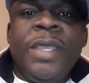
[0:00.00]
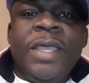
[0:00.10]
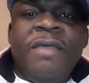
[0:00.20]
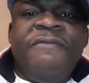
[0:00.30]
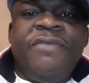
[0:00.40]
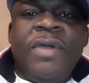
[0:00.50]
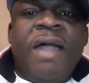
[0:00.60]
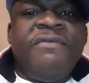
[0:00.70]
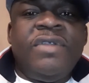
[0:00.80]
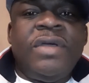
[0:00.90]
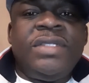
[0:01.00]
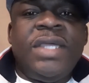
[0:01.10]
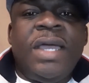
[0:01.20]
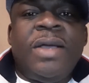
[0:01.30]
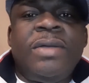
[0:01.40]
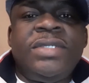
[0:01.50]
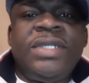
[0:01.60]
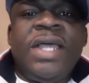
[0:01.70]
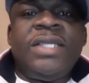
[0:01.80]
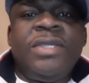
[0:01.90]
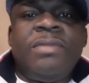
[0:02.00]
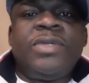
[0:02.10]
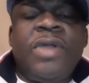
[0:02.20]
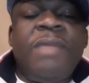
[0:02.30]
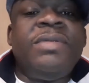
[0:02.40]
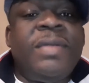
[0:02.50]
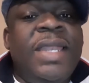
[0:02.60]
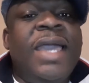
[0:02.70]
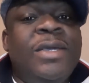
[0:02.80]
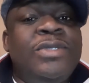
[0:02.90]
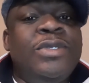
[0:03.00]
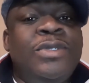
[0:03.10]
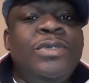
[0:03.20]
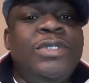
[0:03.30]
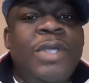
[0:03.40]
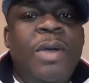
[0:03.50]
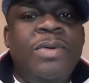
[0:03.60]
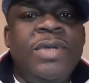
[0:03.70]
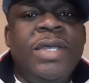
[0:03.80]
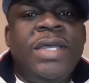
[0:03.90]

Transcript: if you have not considered subscribing, I'd like you to do so